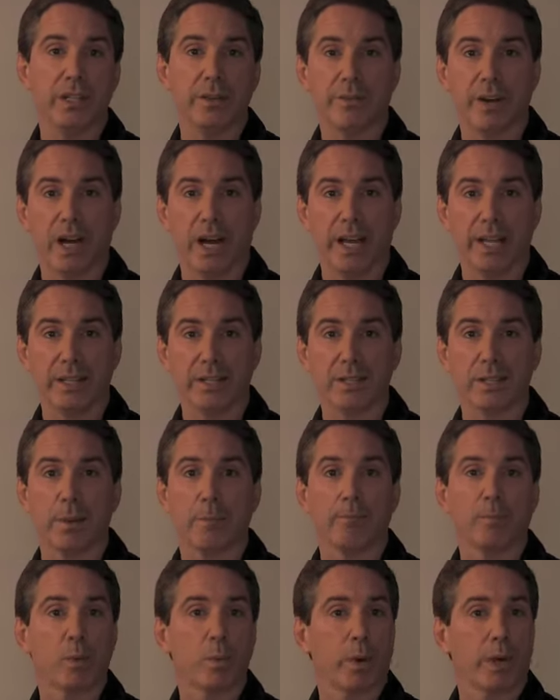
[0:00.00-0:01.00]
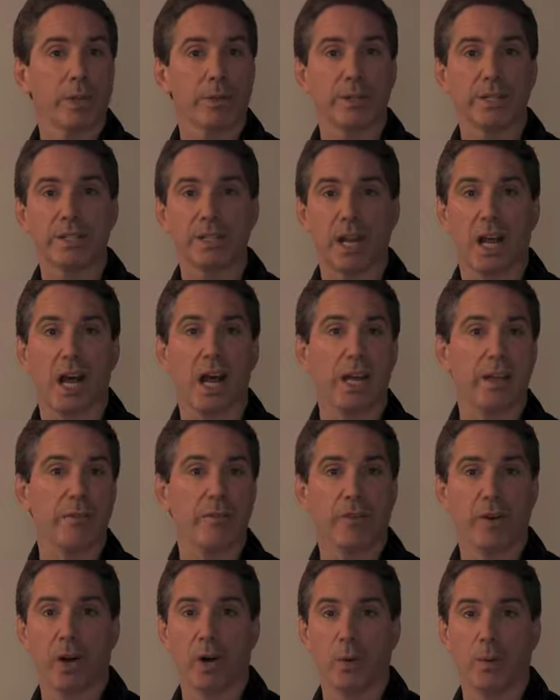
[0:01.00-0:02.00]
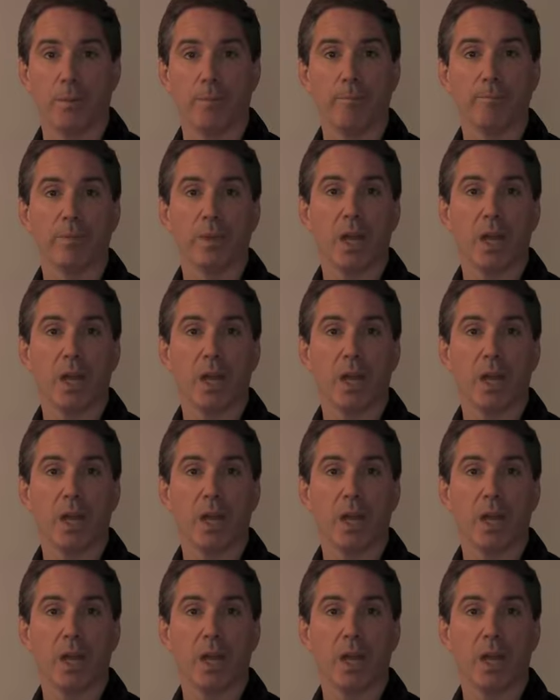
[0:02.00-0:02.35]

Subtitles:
device, whether it's an iPhone,